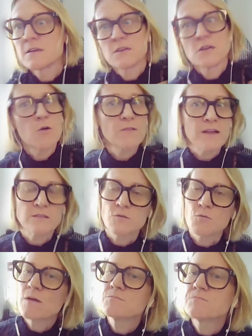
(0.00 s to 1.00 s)

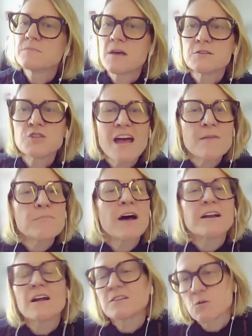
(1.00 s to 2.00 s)

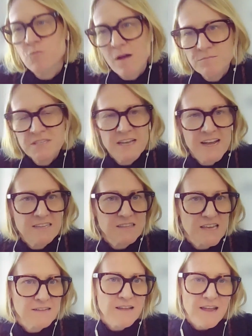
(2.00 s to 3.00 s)
chatbot on your website
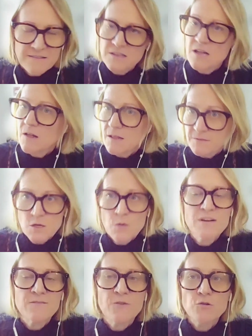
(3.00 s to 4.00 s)
that so
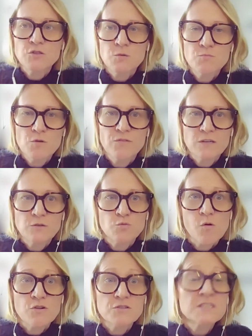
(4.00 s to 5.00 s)
many folks are moving
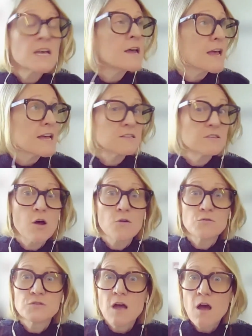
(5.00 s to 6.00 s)
towards. It
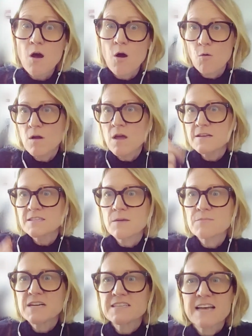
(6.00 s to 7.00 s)
knows,
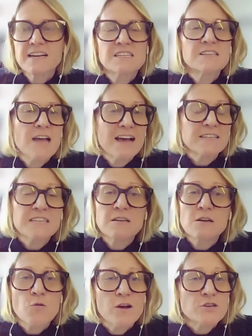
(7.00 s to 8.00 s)
somebody is
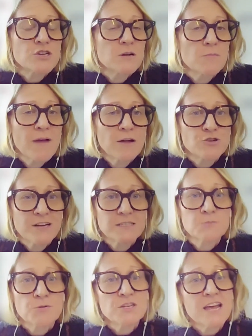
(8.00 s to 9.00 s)
asking a question about
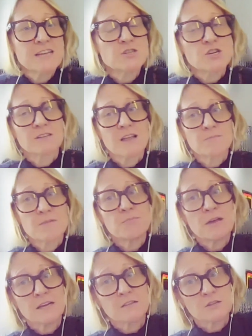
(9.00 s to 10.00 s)
transportation. Let me
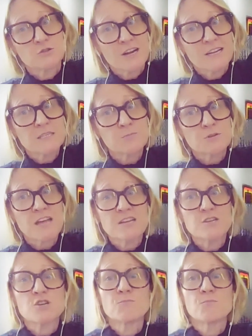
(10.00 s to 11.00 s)
pick the
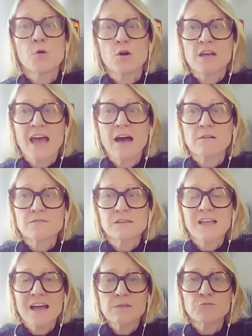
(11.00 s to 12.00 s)
transportation book out of the
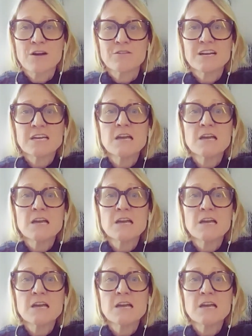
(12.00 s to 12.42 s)
library.